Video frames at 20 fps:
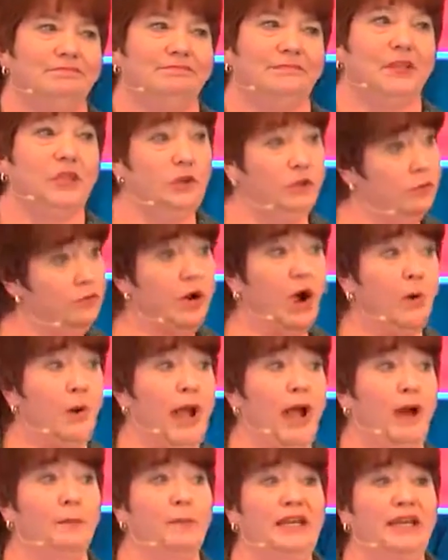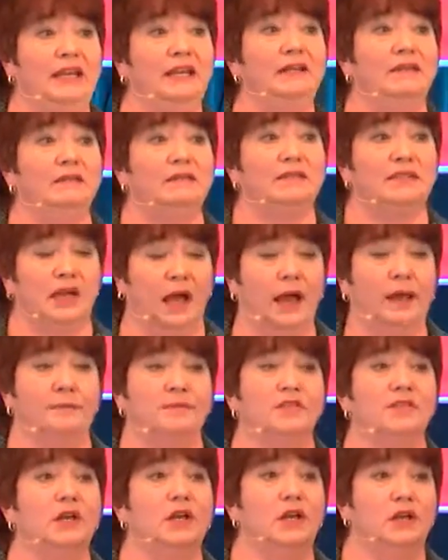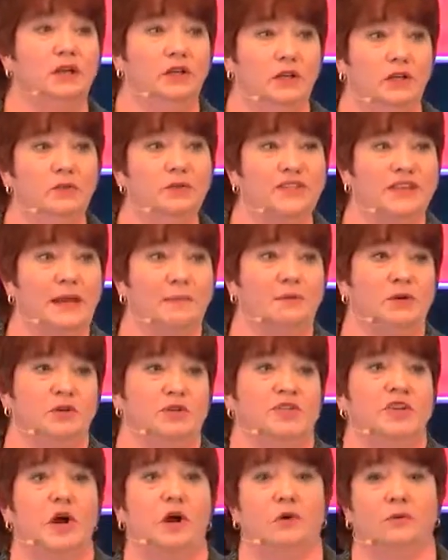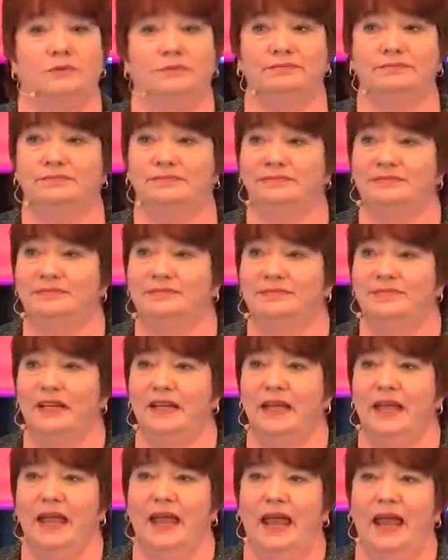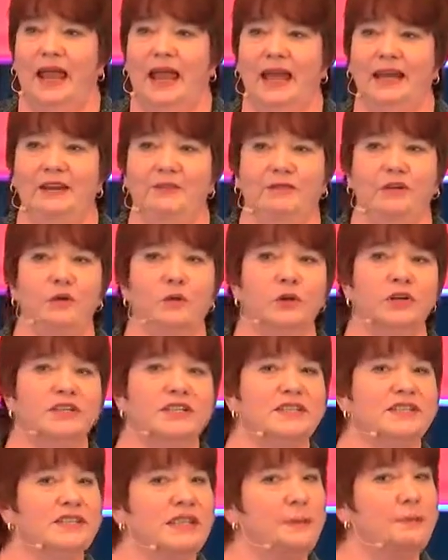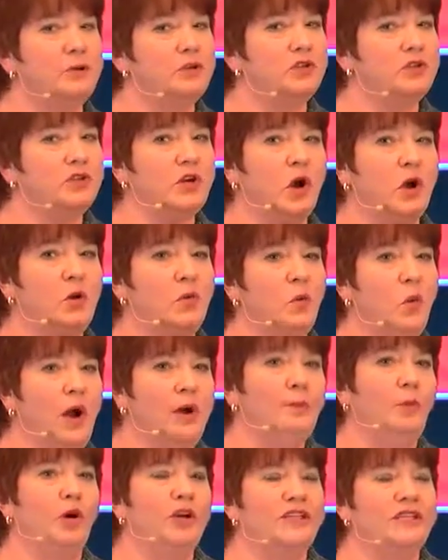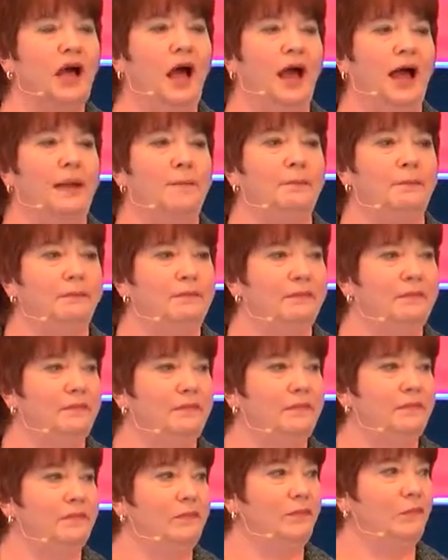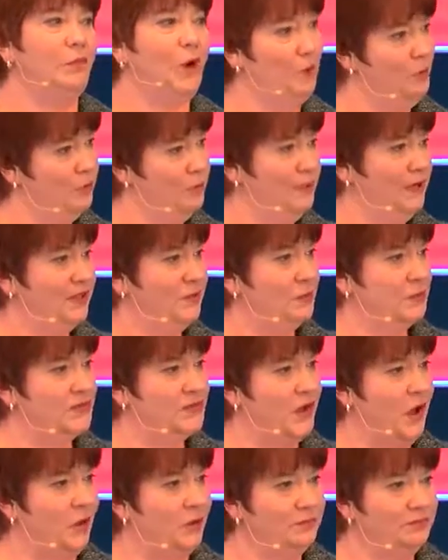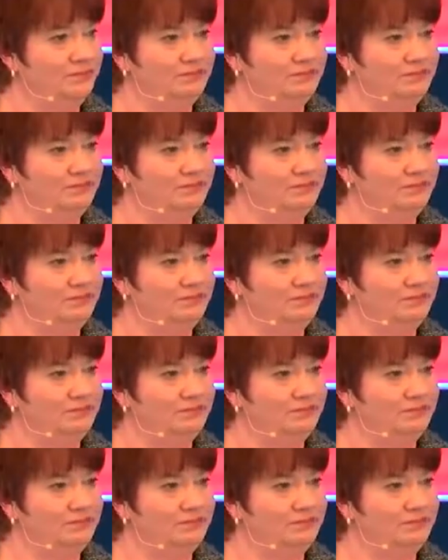You know how many times you skip your stone. And if you were to skip your stone one more time, what would be the result?